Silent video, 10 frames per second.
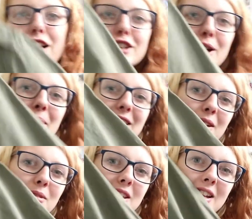So I picked
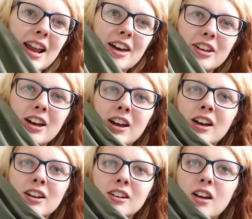up this
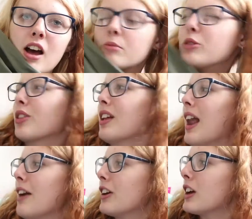leather, not the
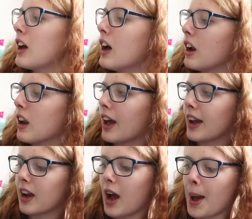leather,
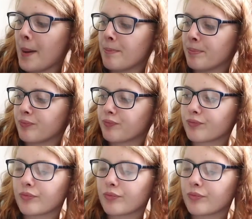like what